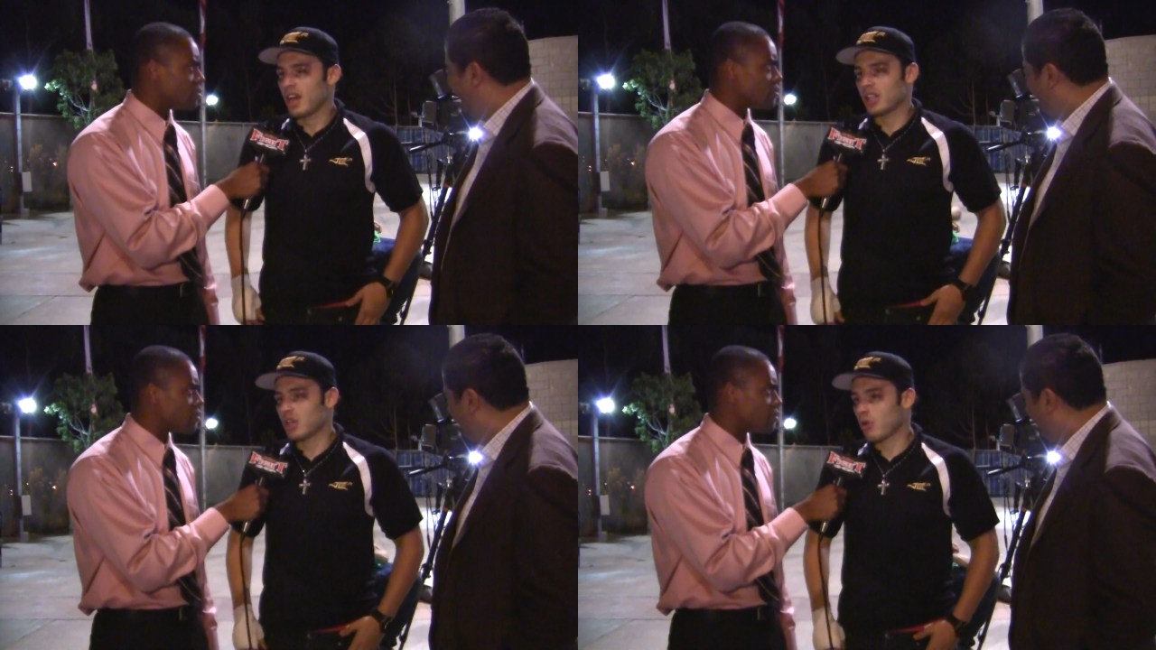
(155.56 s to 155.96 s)

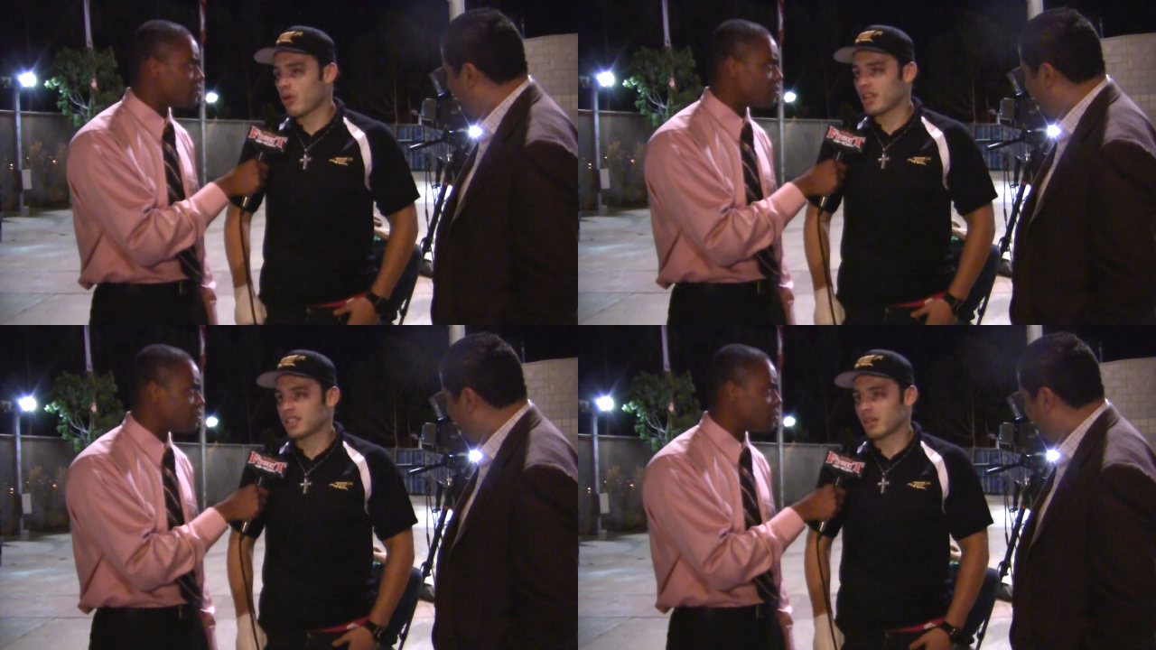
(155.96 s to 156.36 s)
Speaker 1: Andre
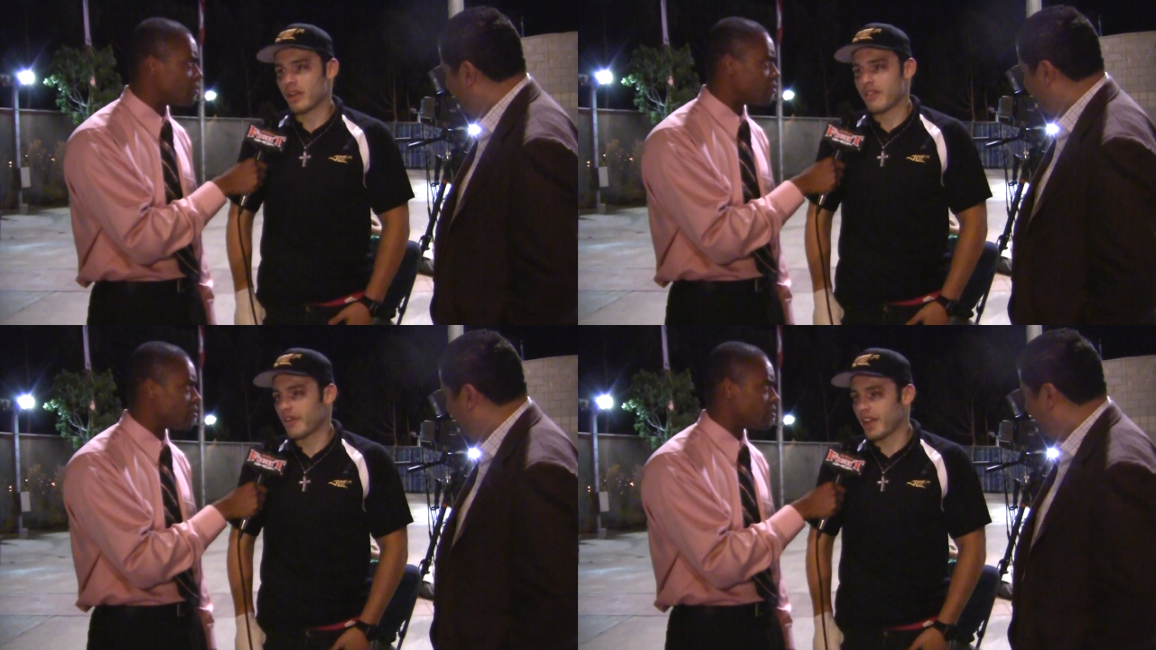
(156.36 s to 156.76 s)
Ward is a
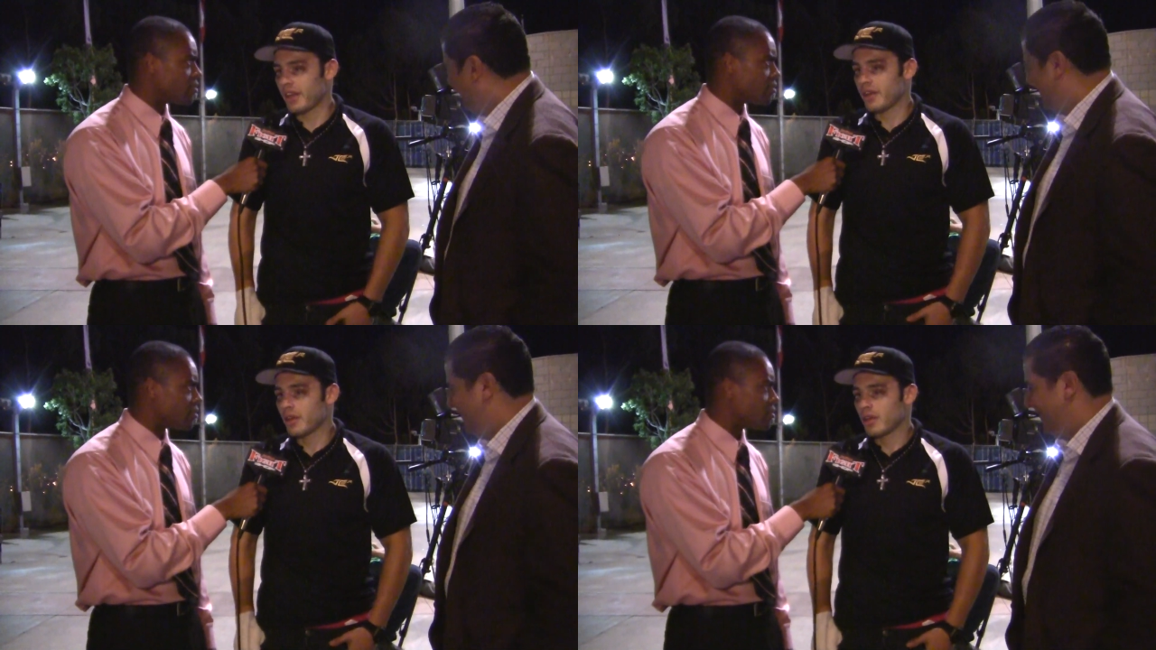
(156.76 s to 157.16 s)
great
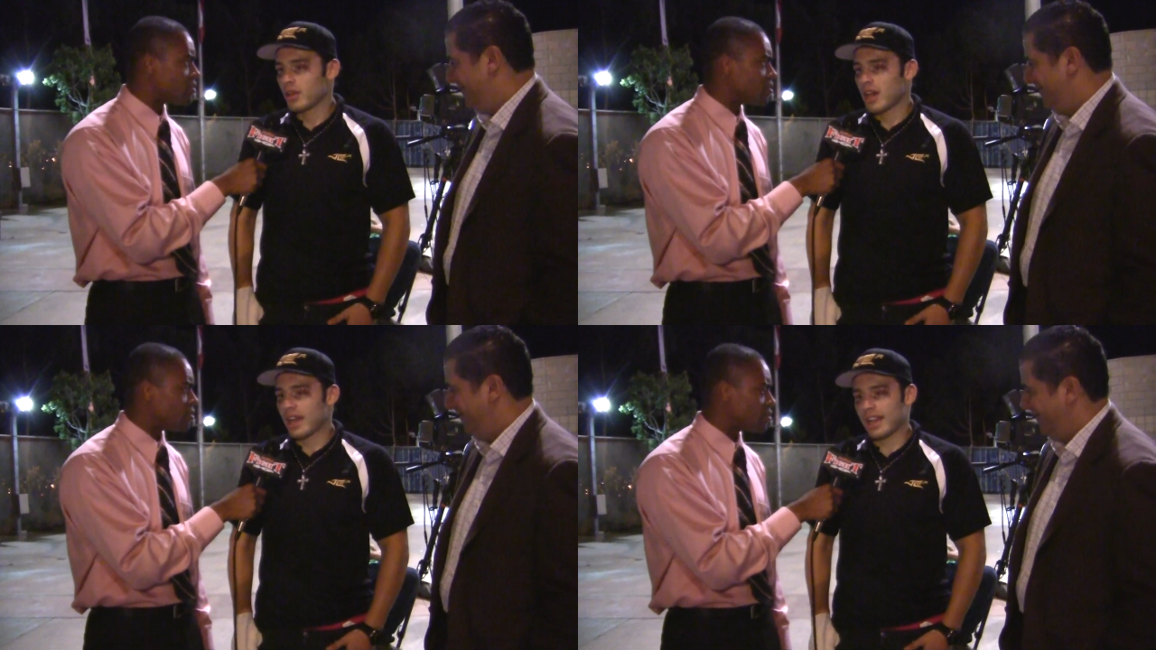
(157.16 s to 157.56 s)
fighter.
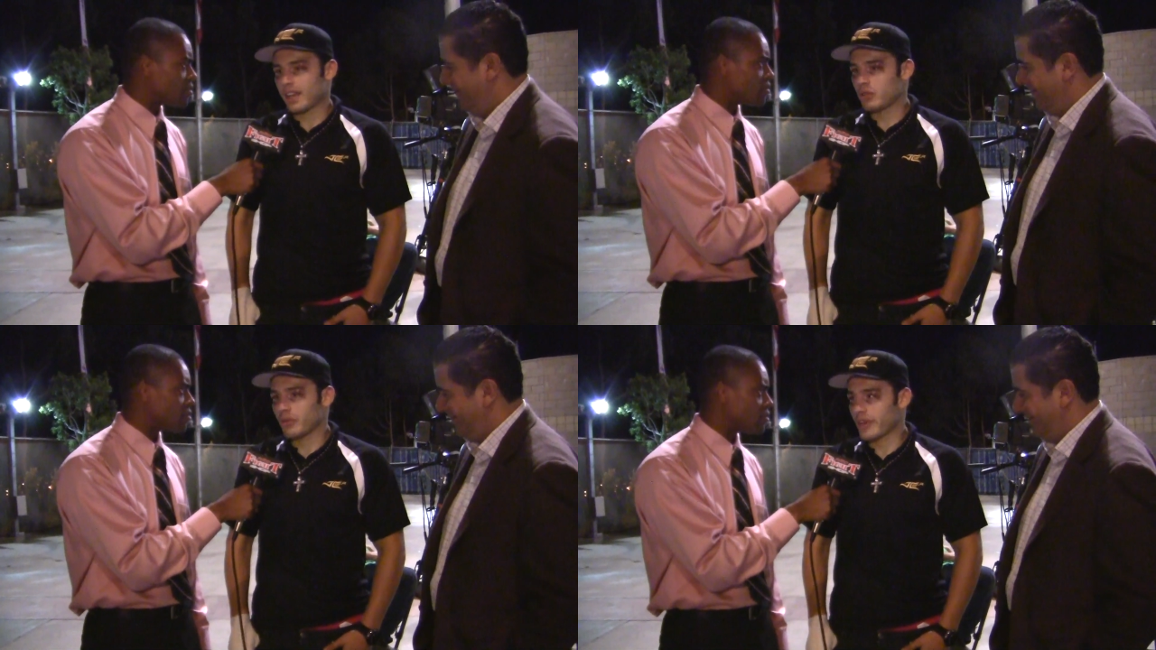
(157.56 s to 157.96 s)
I
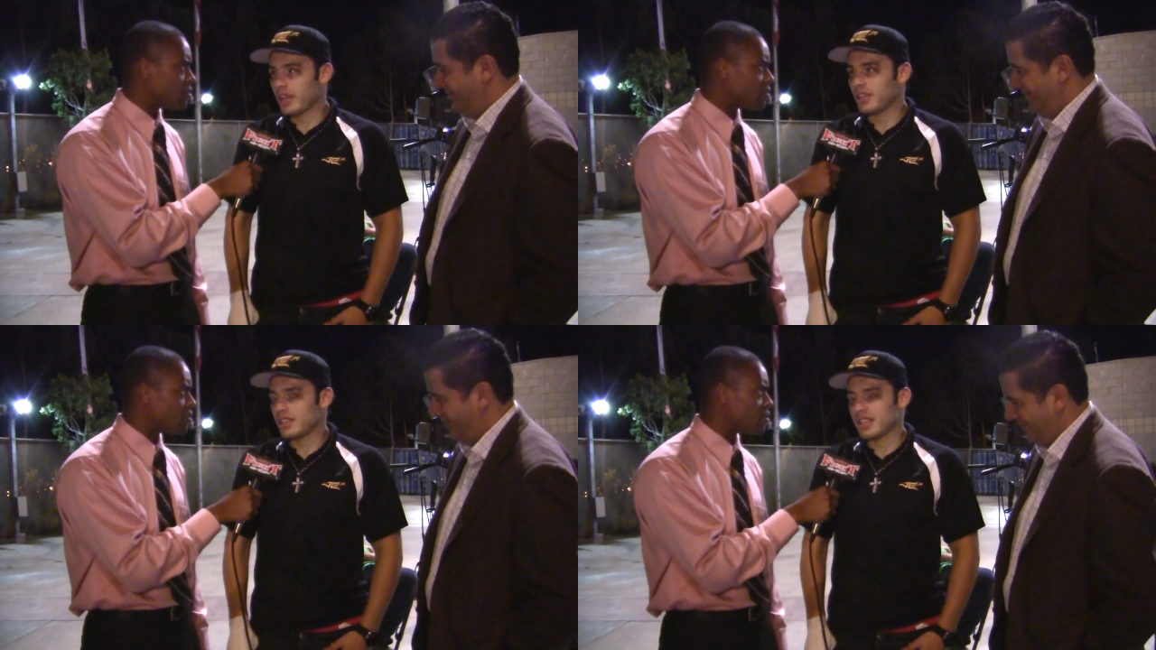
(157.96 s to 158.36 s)
like to
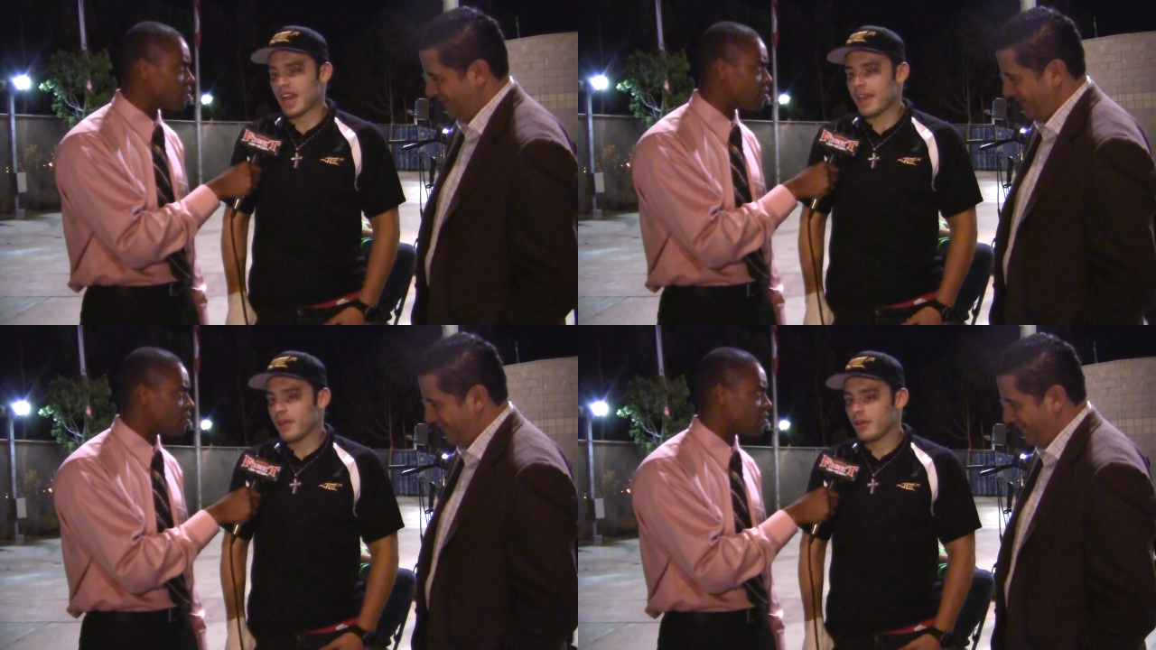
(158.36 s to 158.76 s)
fight this
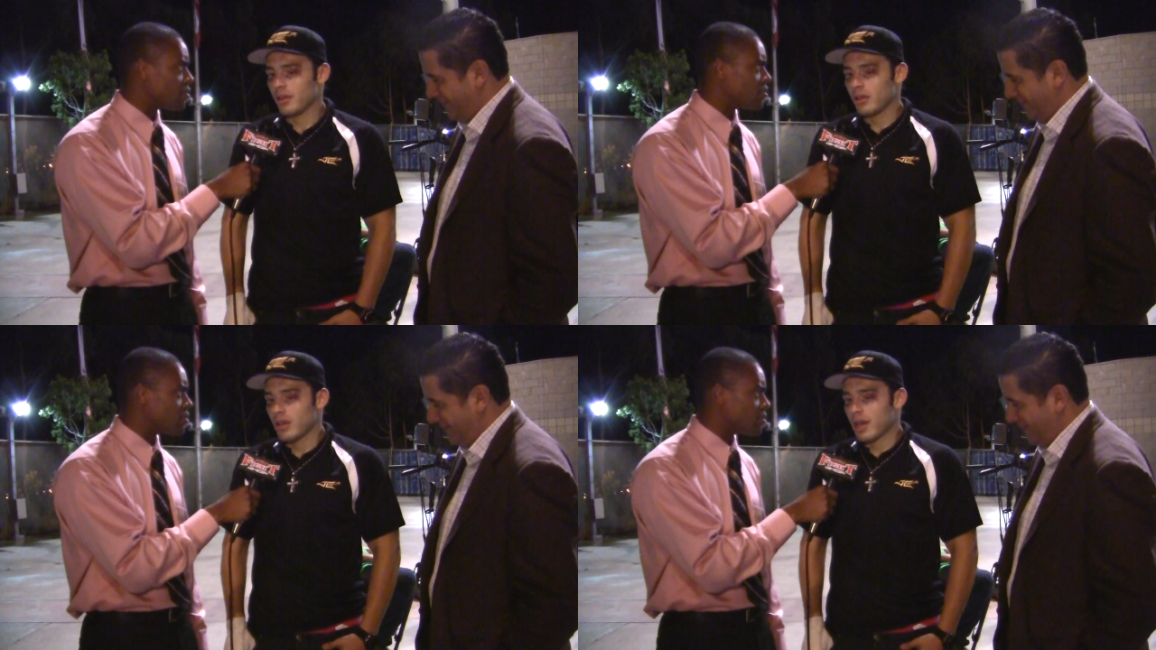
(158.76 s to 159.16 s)
guy
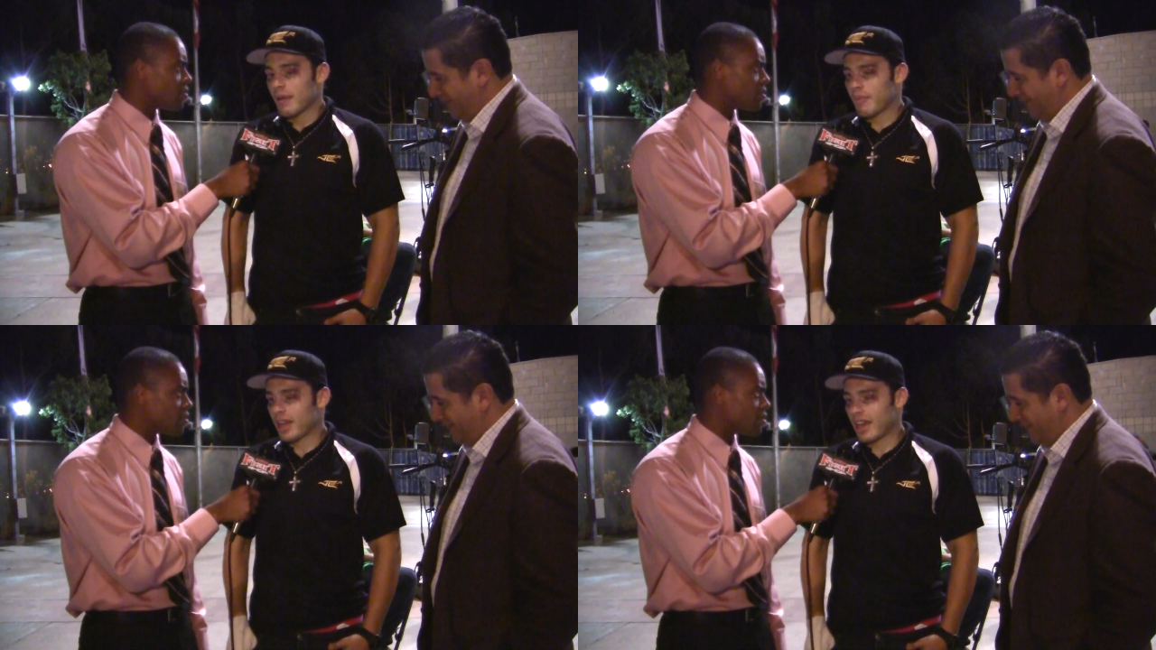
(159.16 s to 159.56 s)

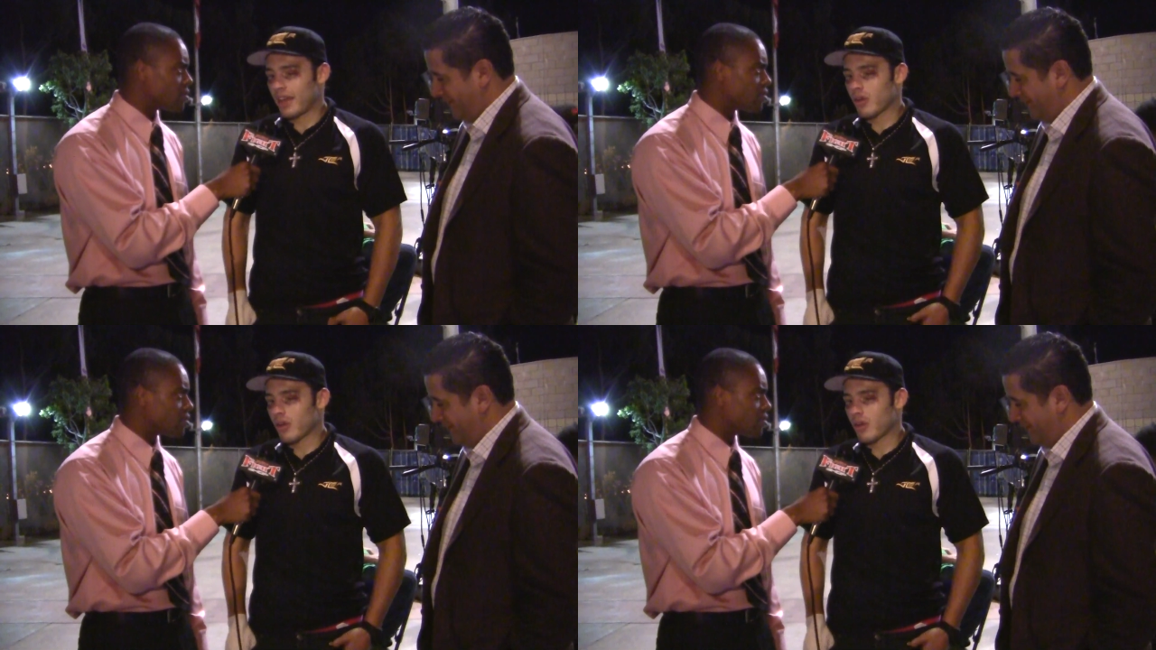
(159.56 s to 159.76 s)
but I